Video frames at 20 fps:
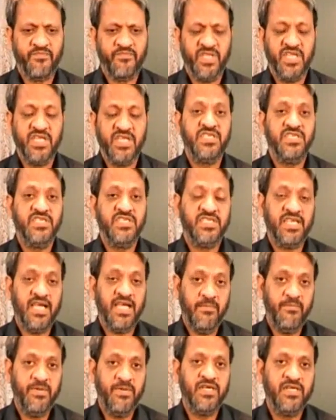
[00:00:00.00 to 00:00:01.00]
This is
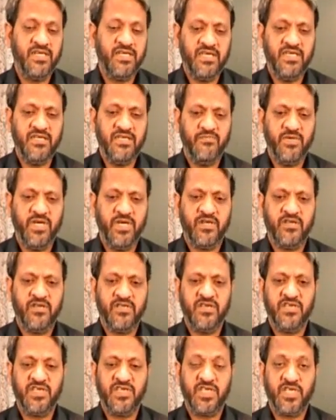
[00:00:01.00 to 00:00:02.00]
apparently
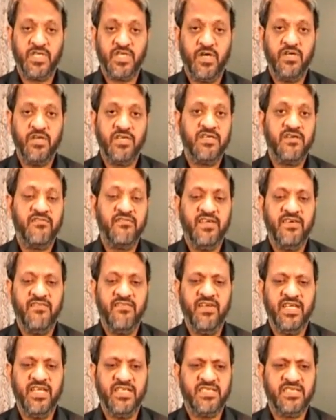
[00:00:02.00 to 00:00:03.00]
because the shorter
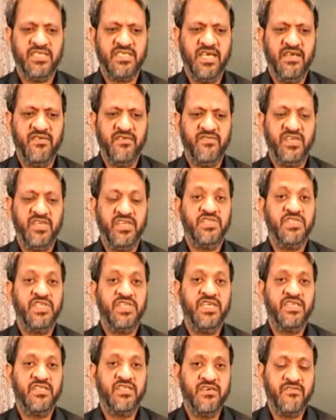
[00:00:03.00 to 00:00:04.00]
wavelengths have
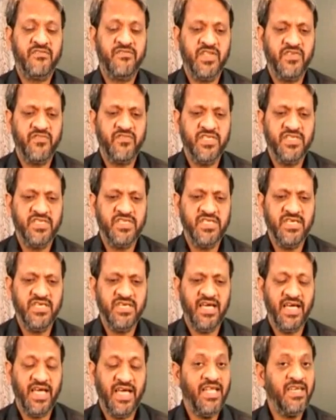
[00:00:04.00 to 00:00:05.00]
greater frequency
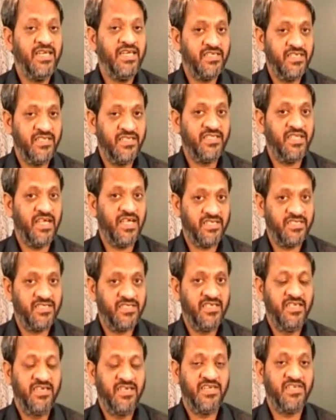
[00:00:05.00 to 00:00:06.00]
and thus